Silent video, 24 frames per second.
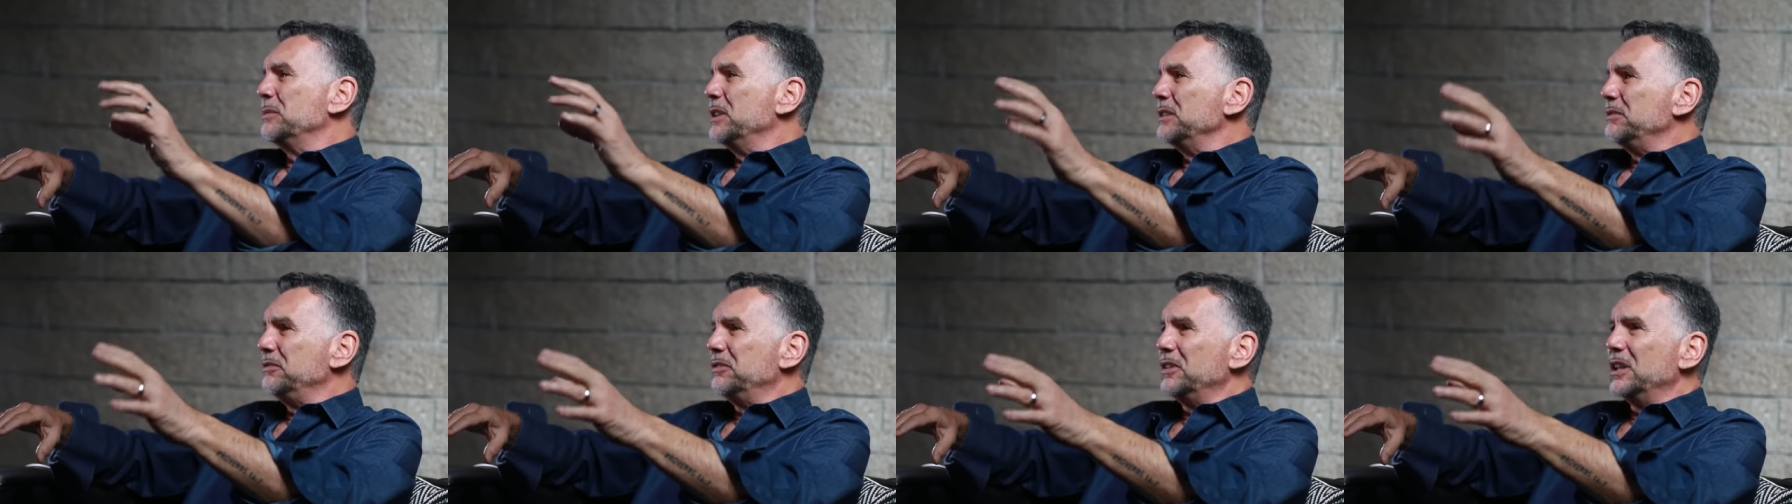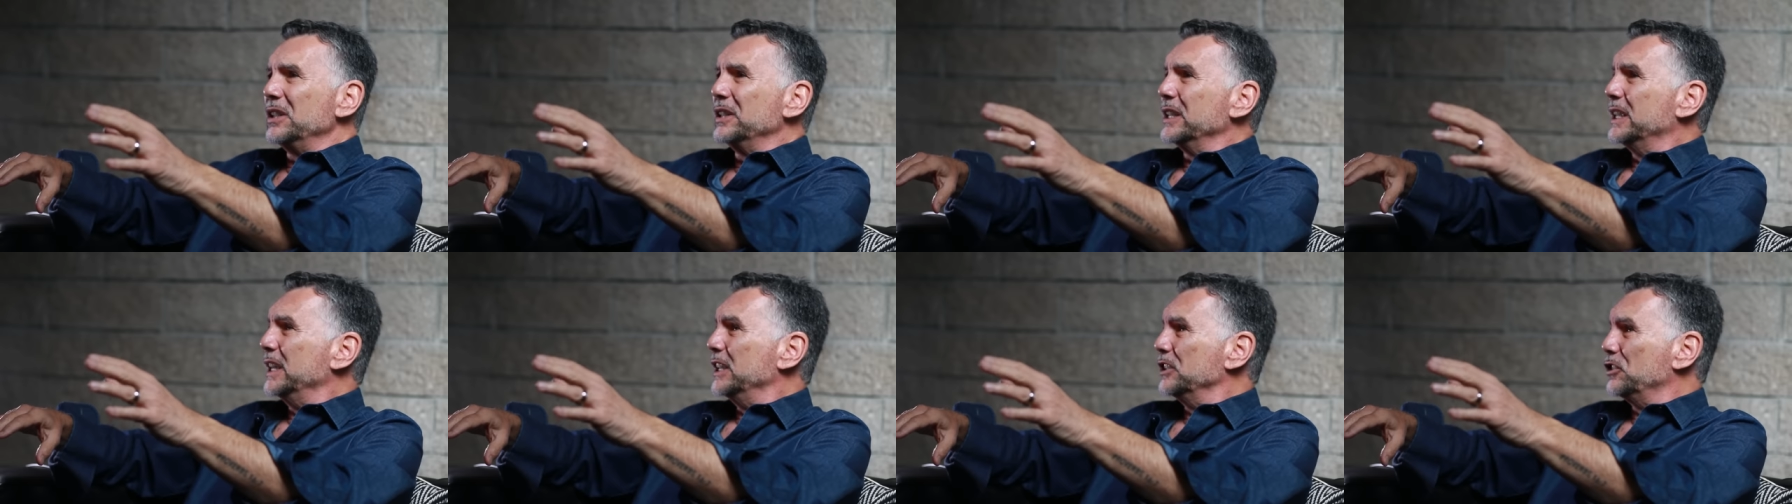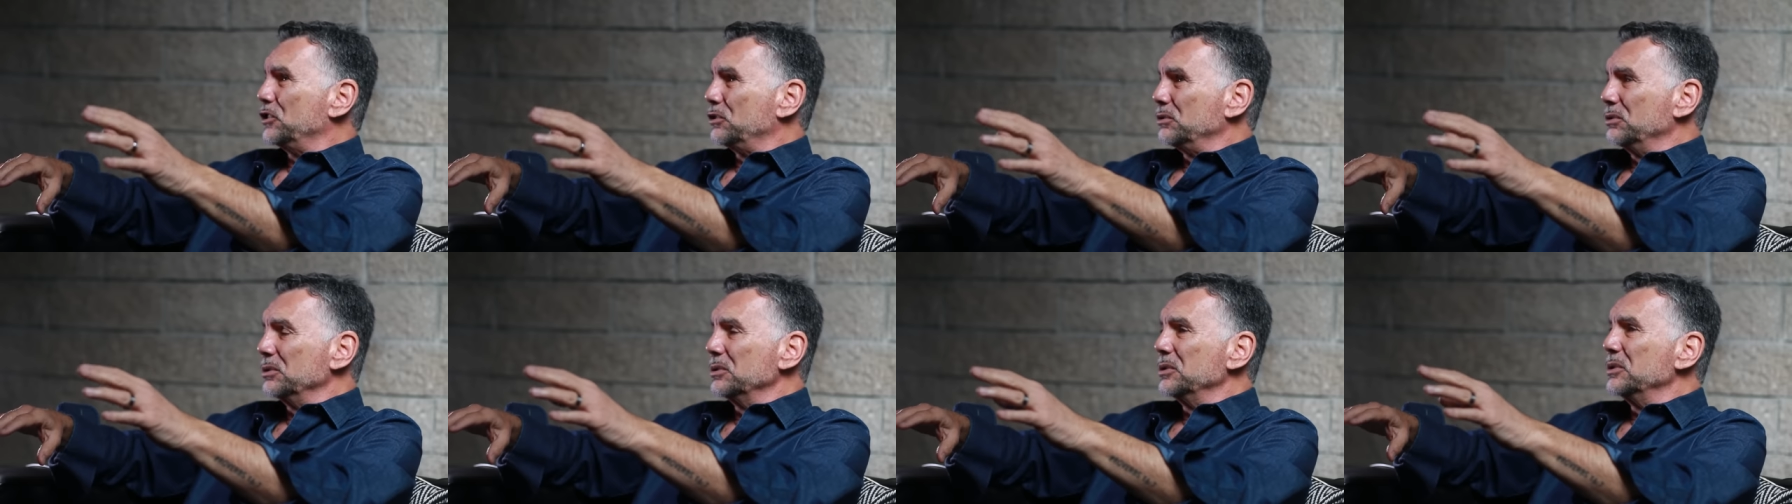my father
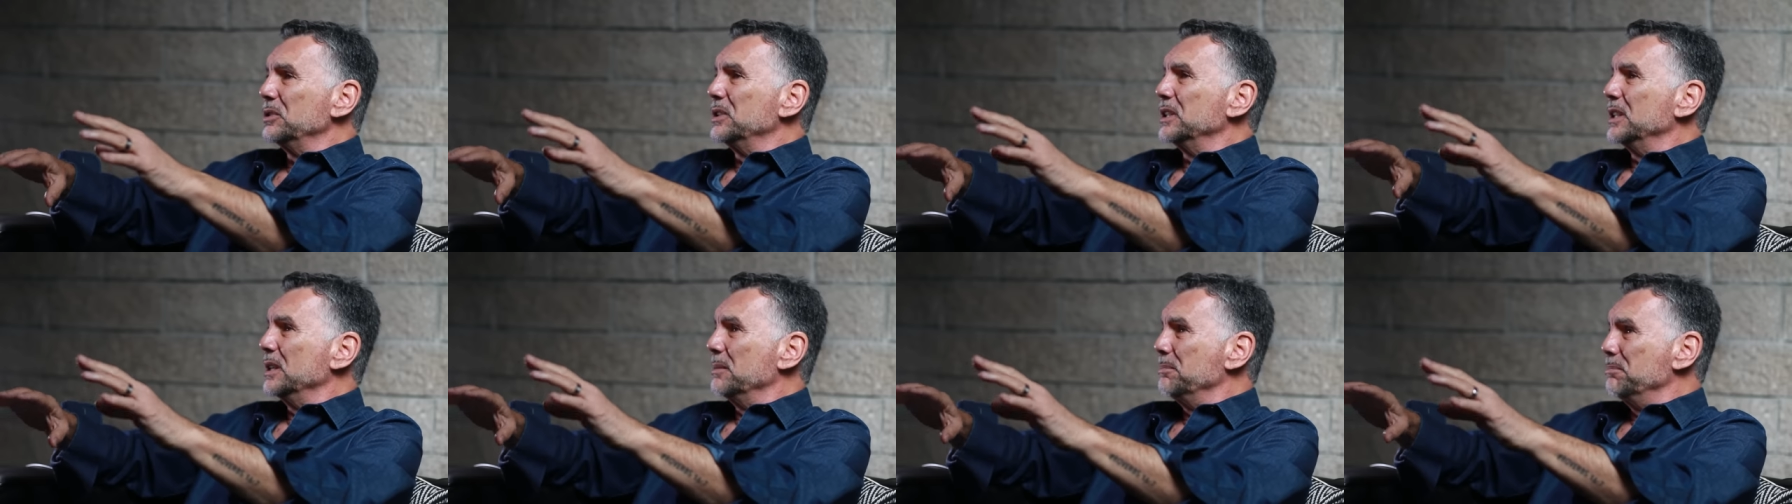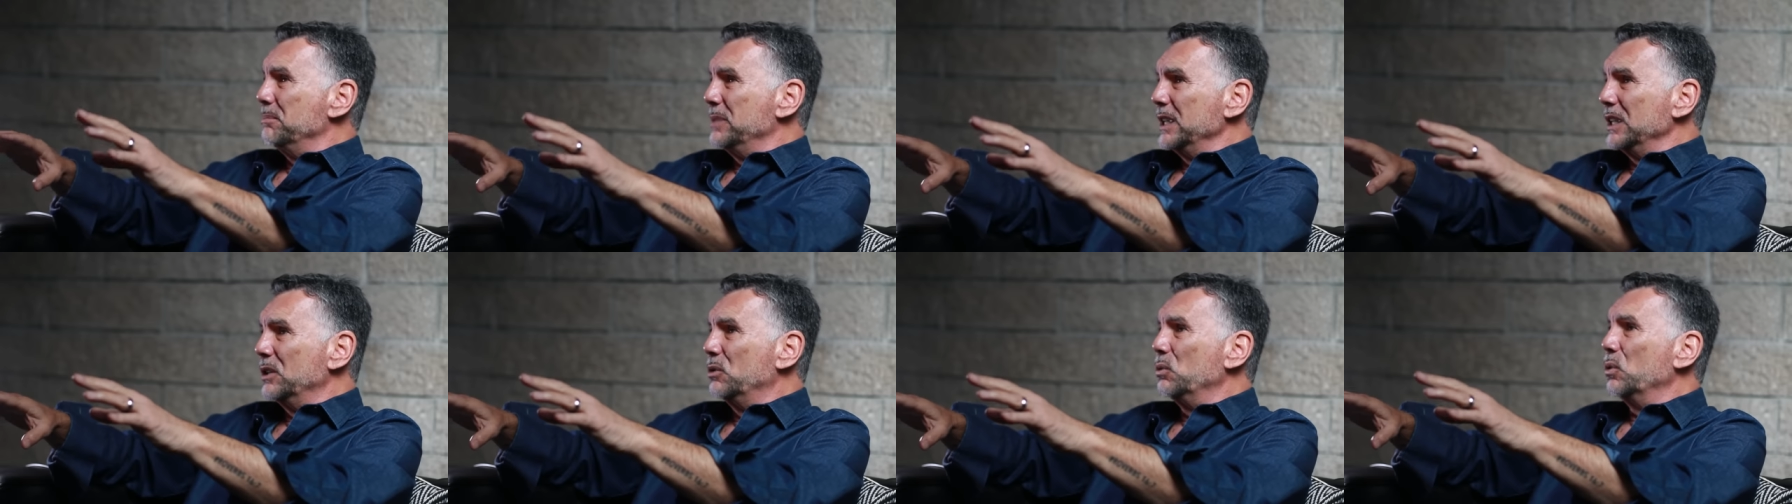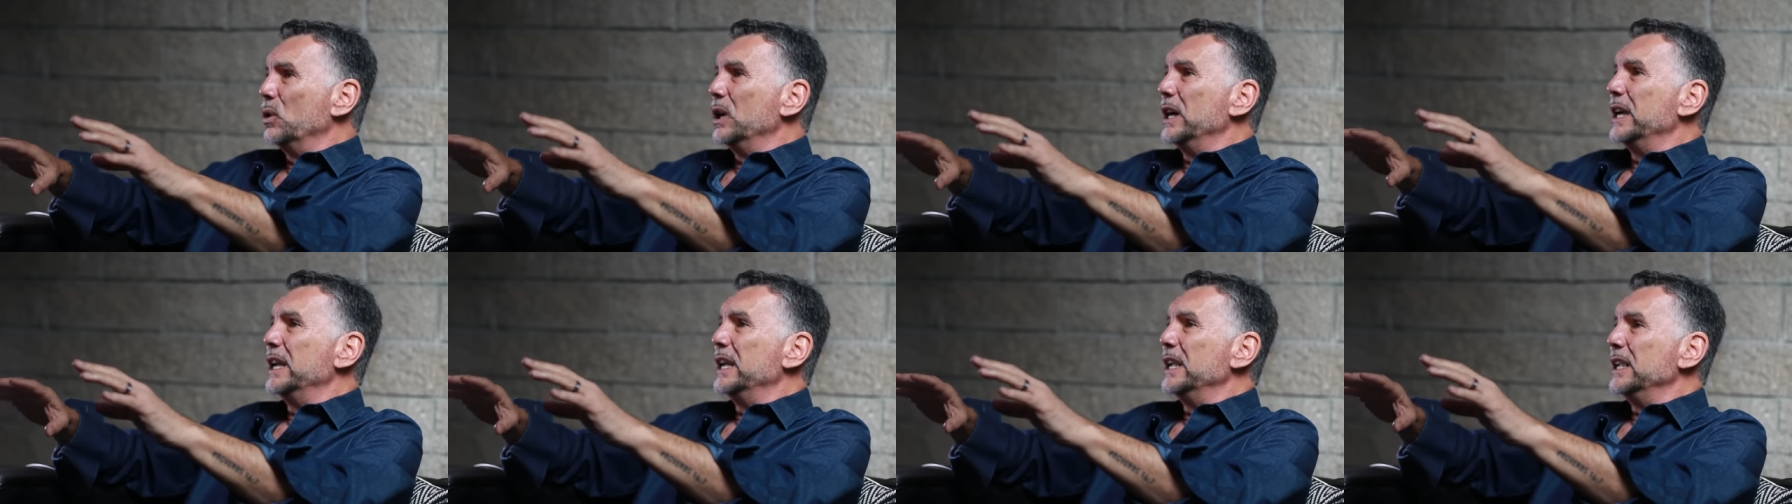got screwed in a big
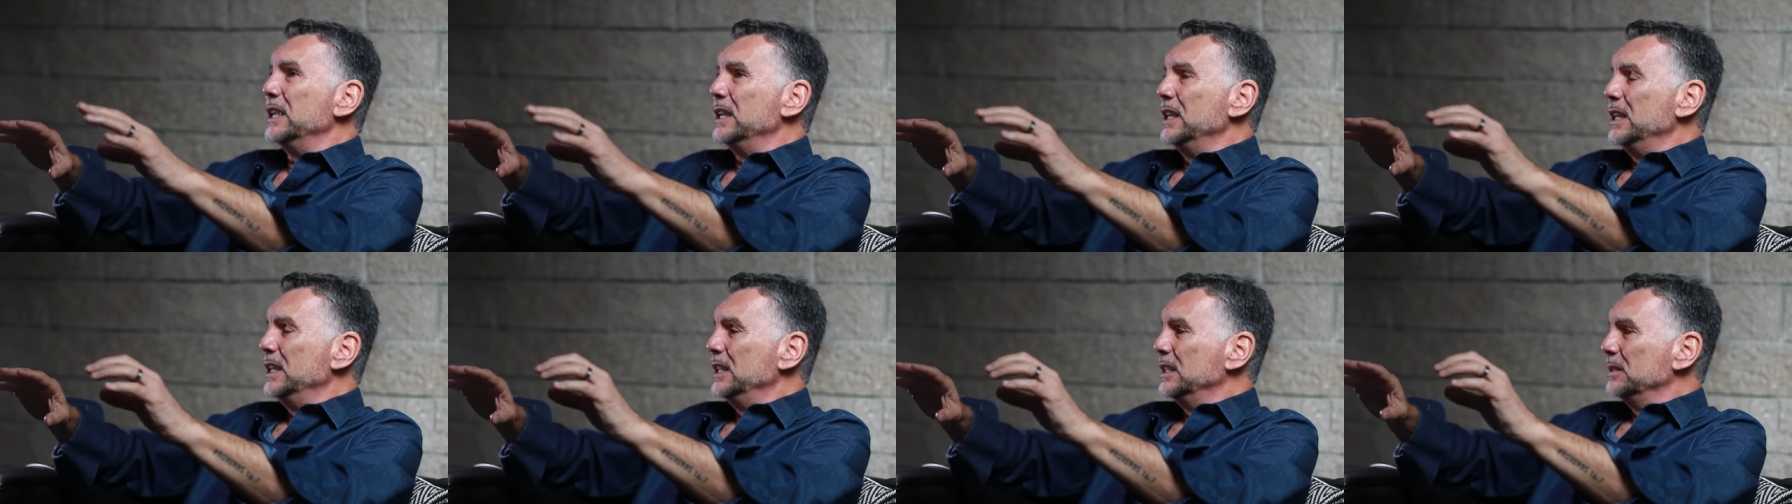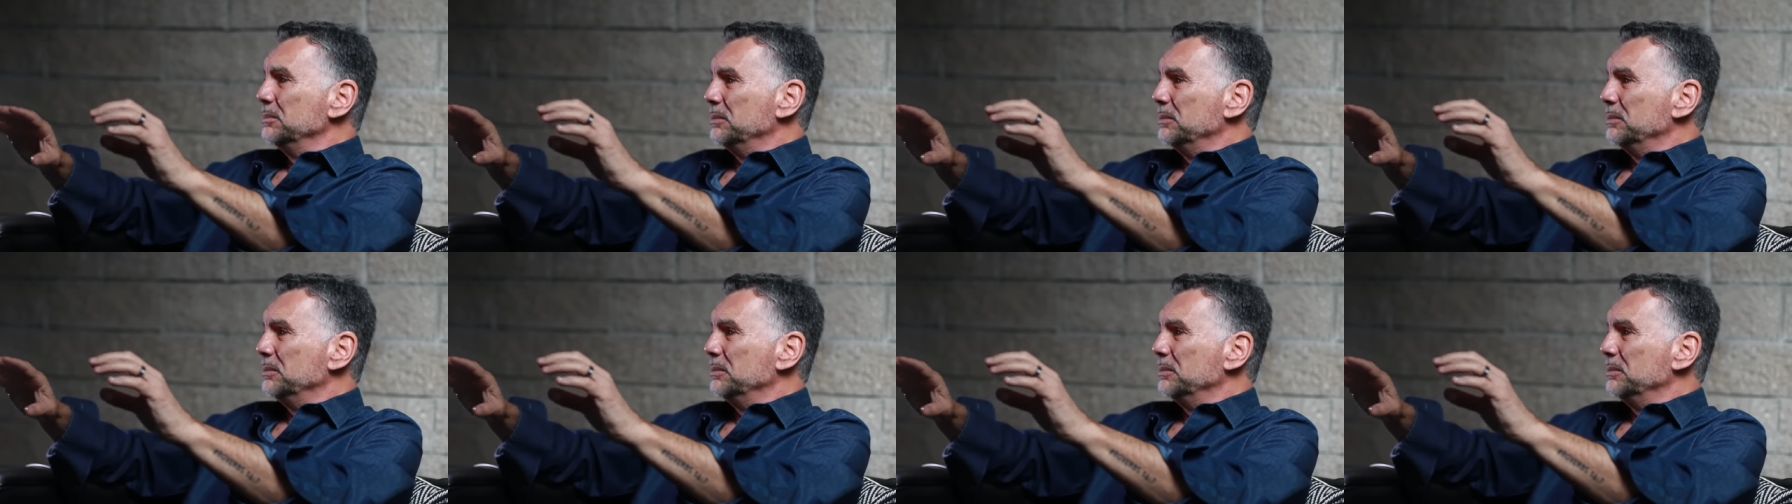way